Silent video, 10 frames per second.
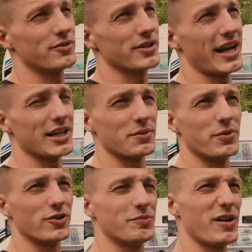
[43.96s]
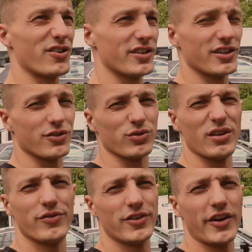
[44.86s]
caliper specialist or
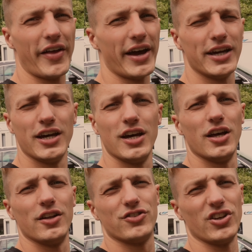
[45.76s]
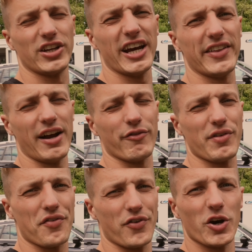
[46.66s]
something like that to get that
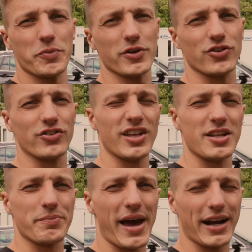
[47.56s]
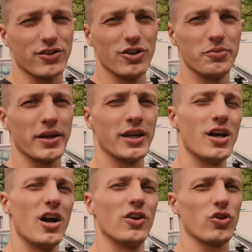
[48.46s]
refurbished, sent back to me
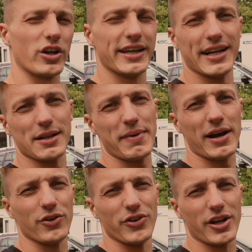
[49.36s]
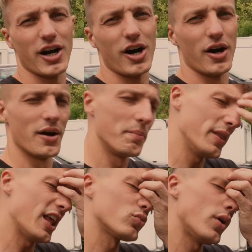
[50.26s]
so I can get it back on the car. But
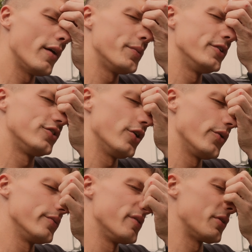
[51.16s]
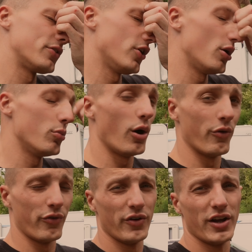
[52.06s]
that's what I've been doing with my time
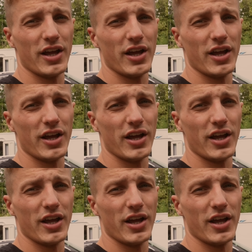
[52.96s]
off,